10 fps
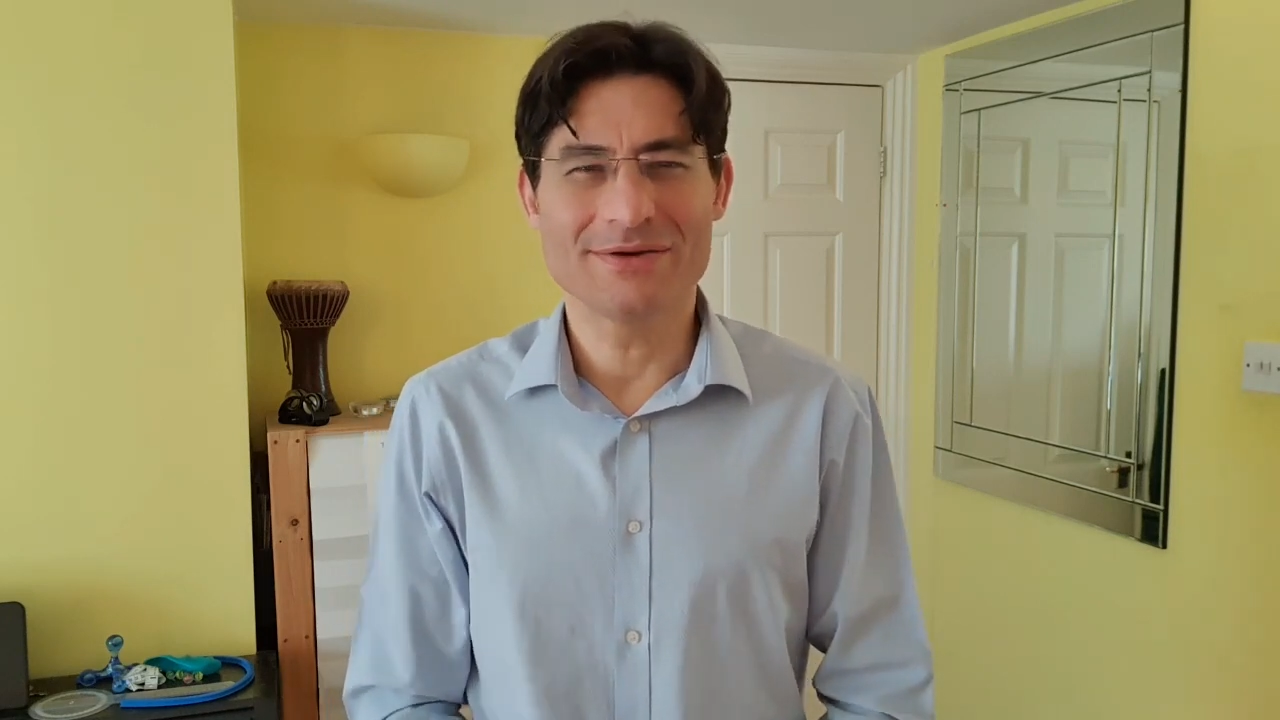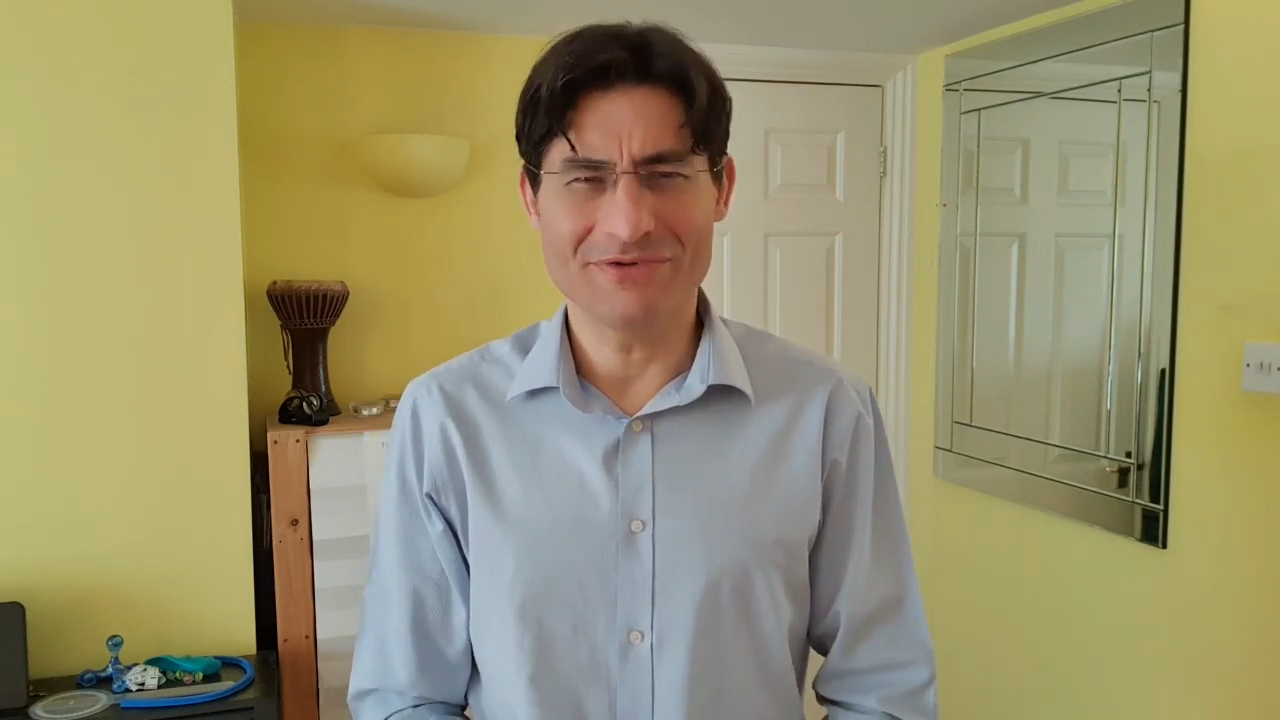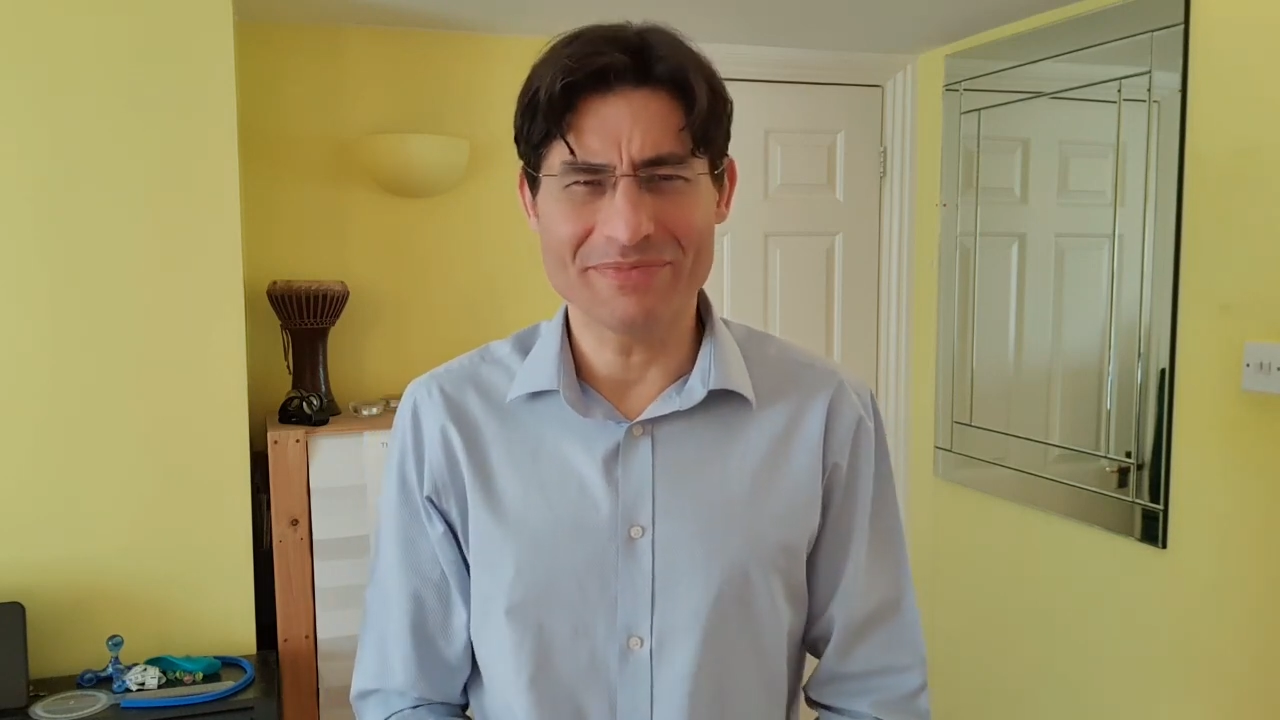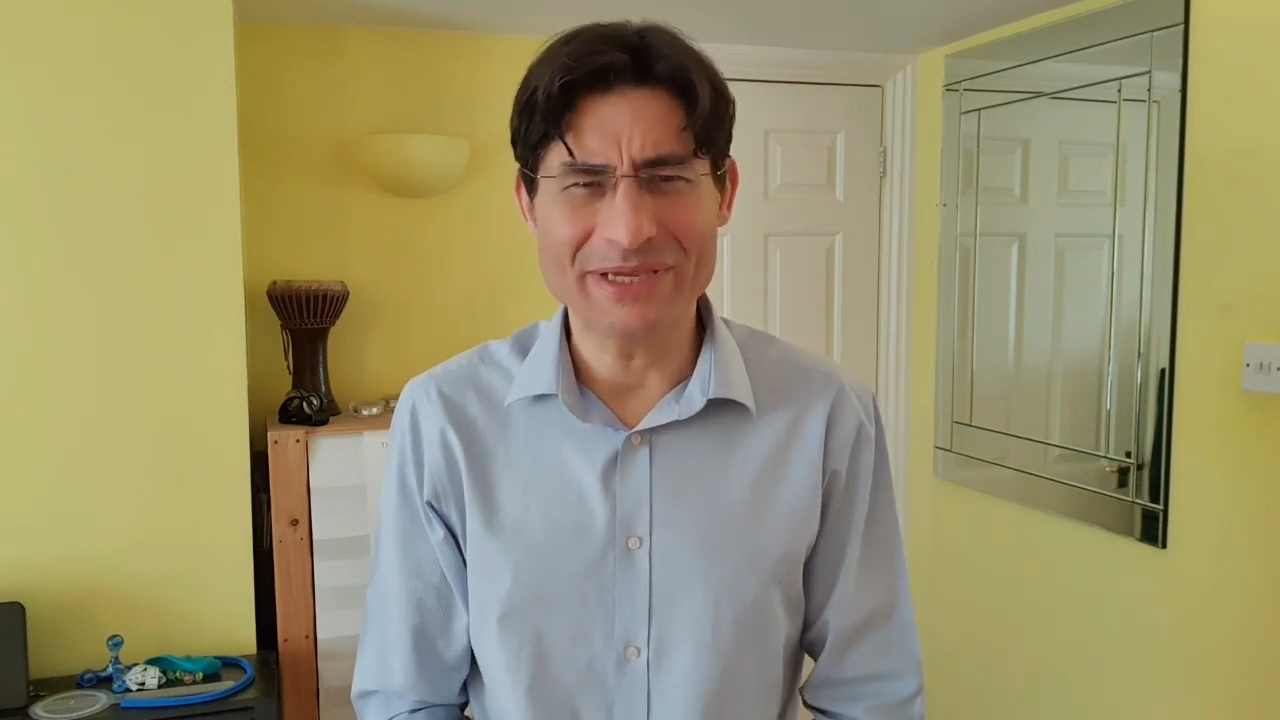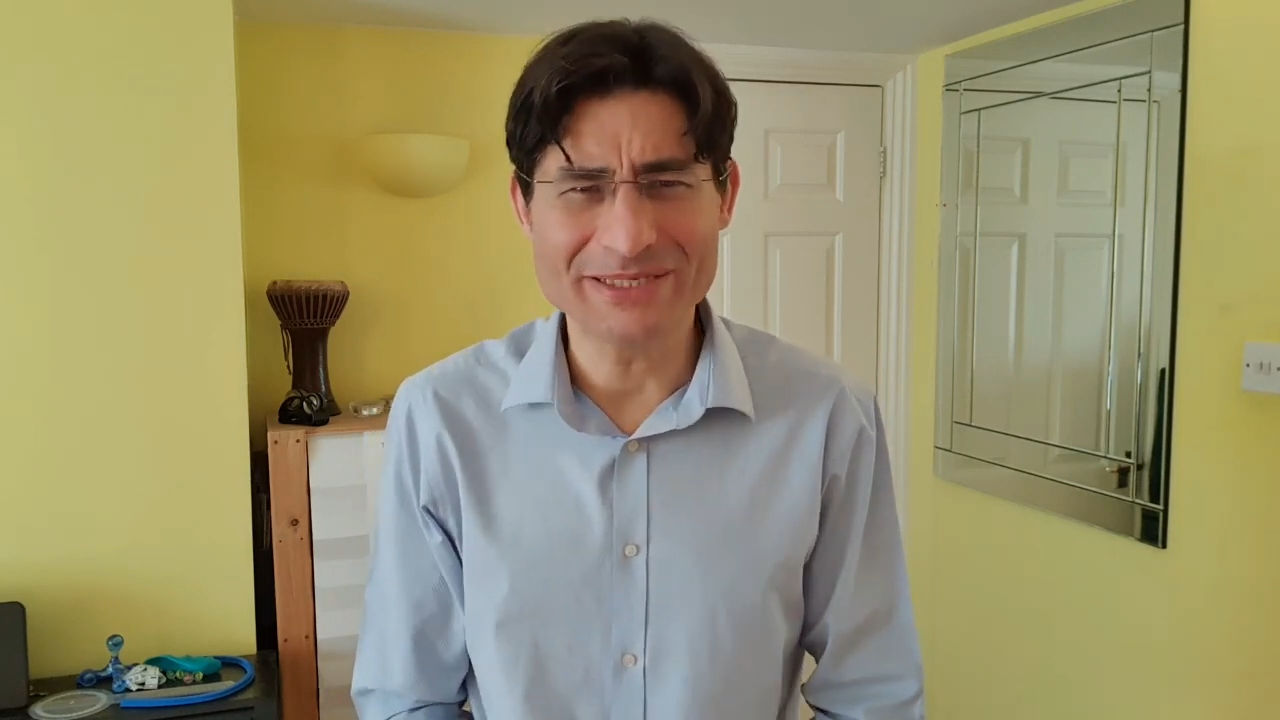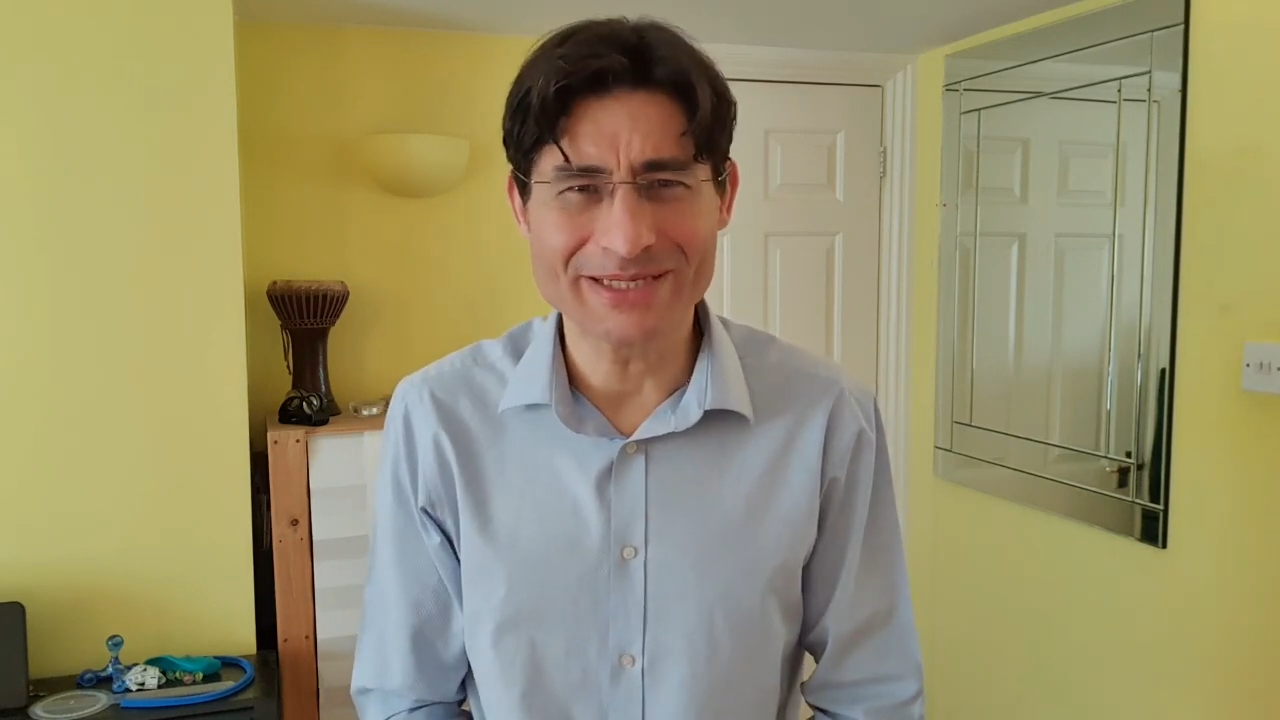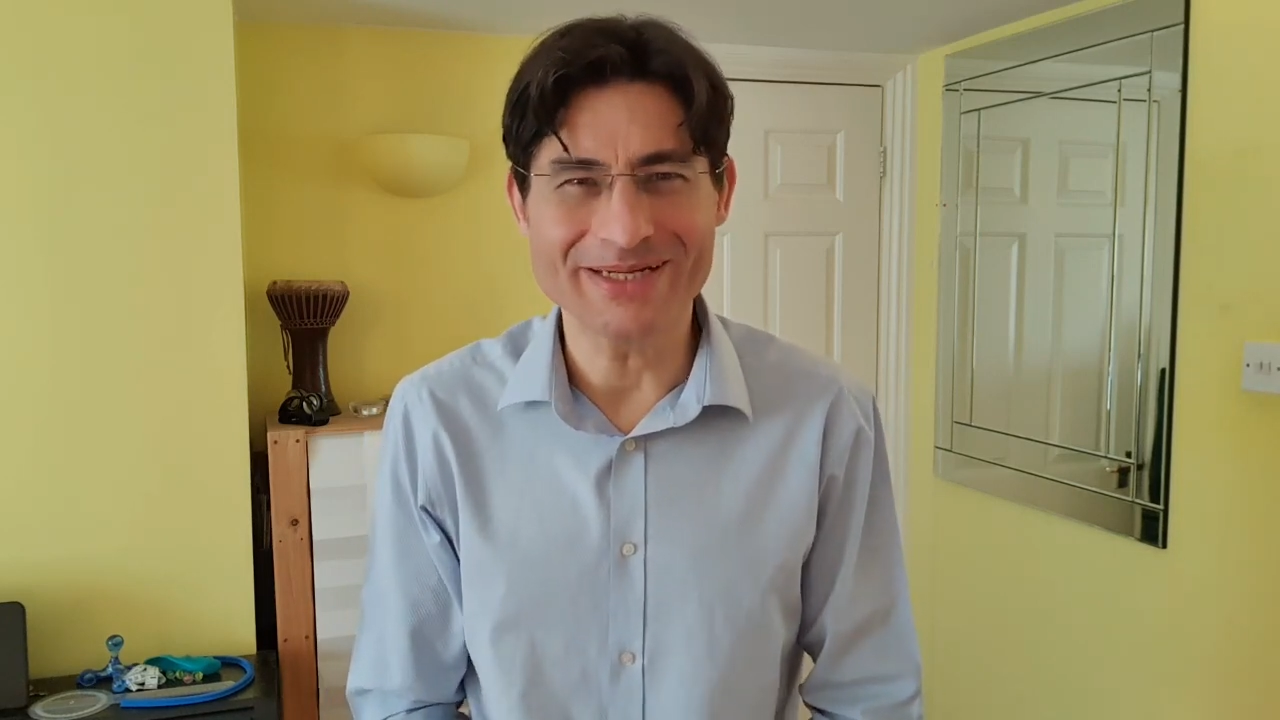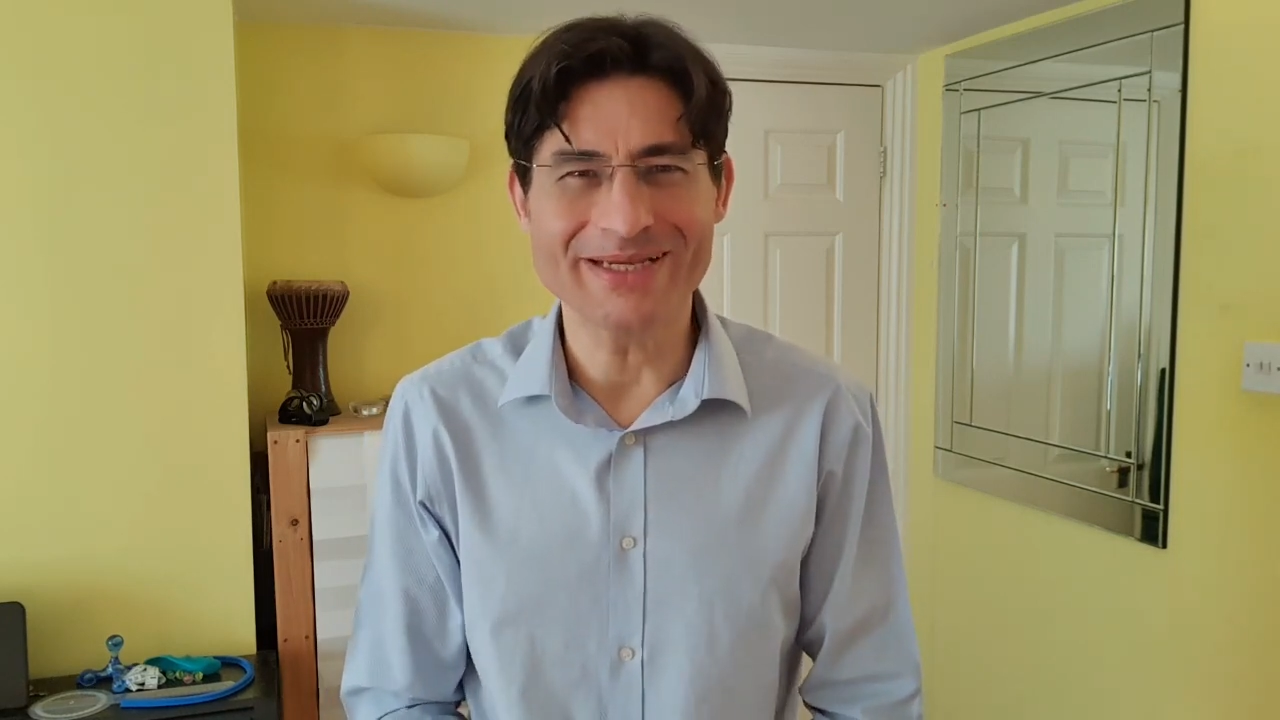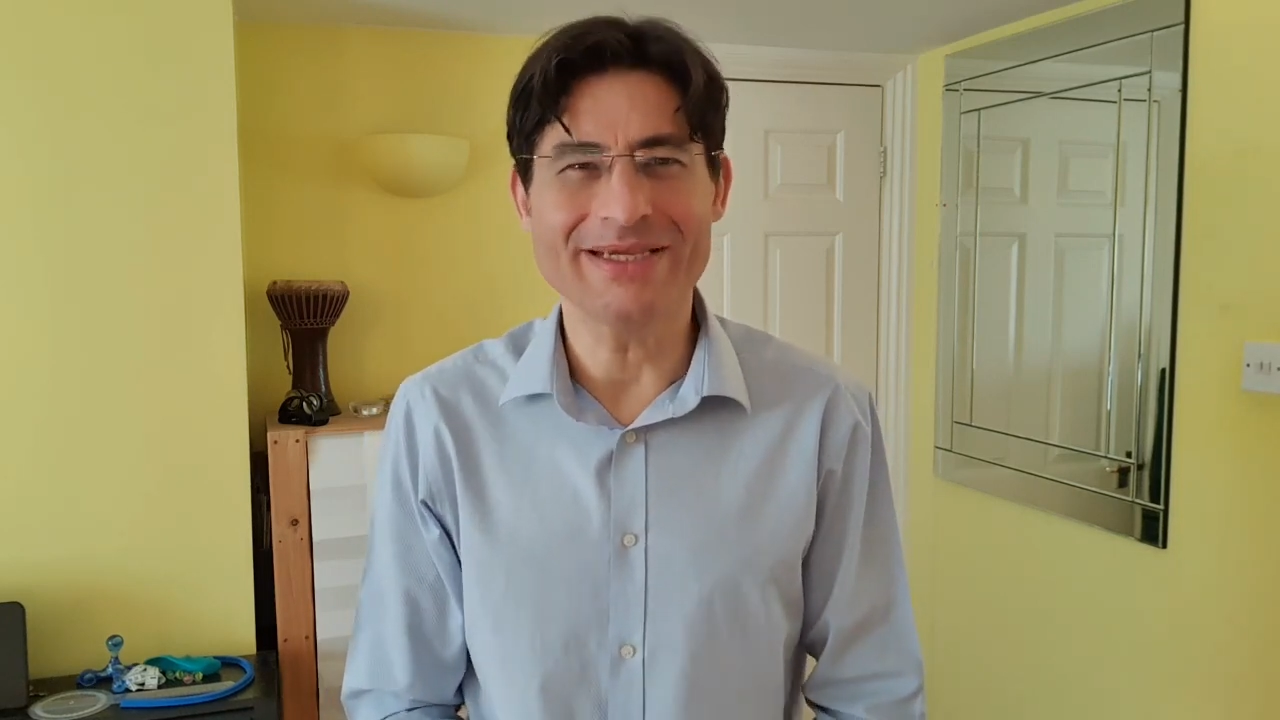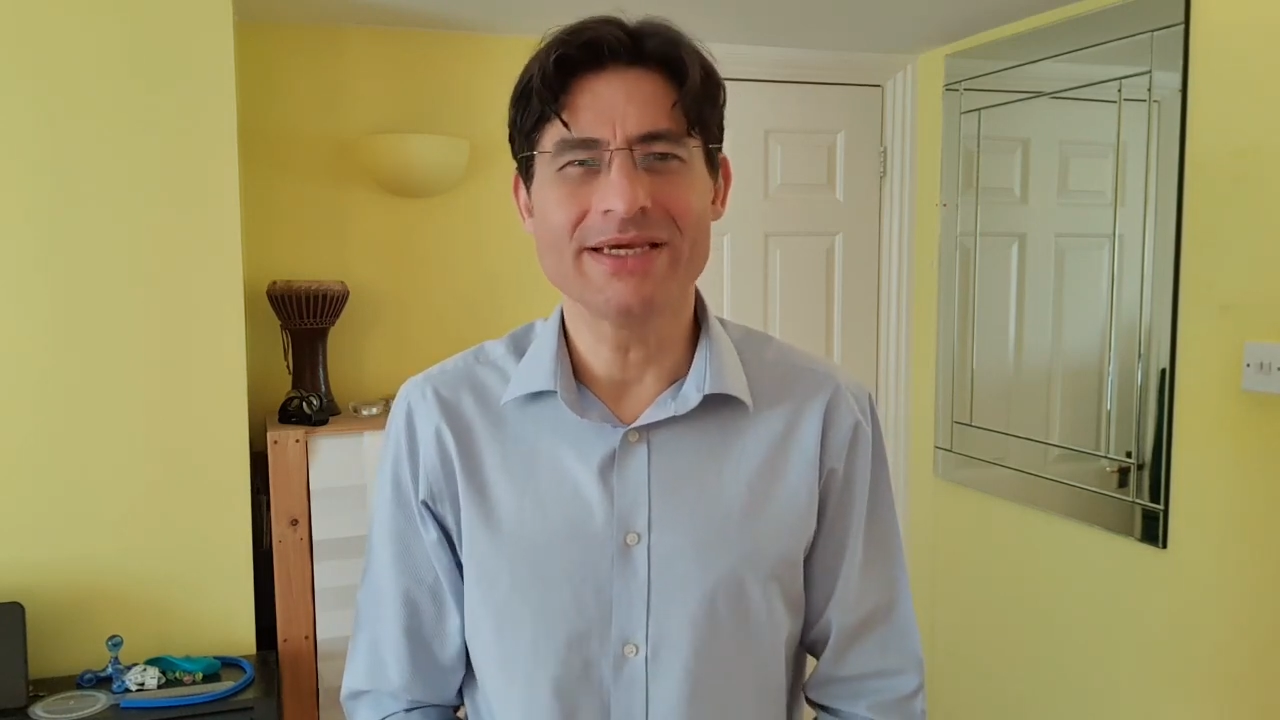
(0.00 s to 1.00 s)

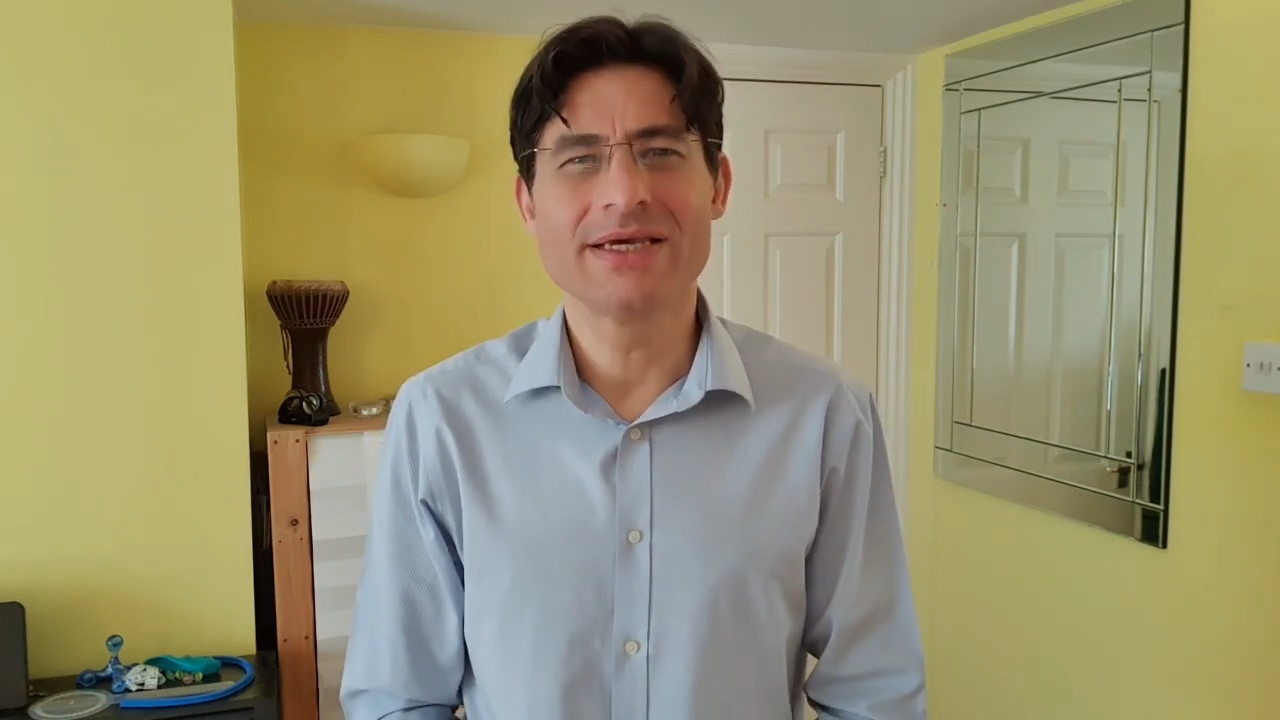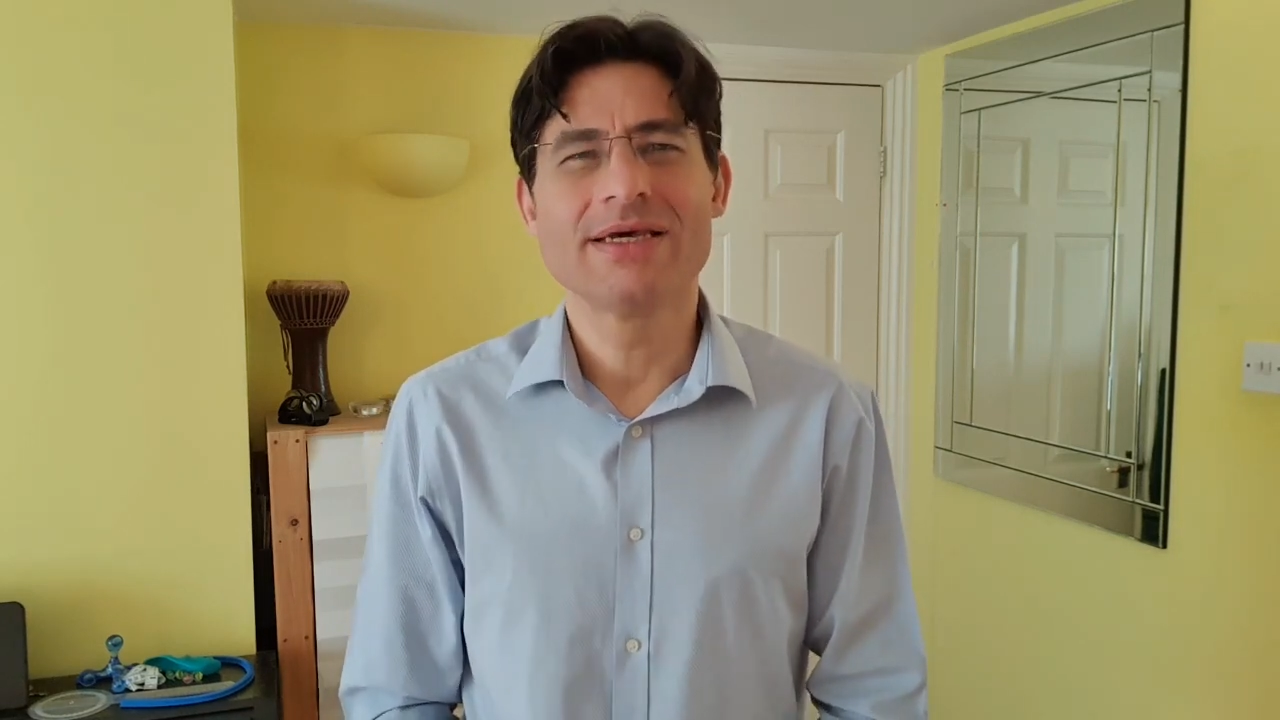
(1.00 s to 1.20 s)
repeatedly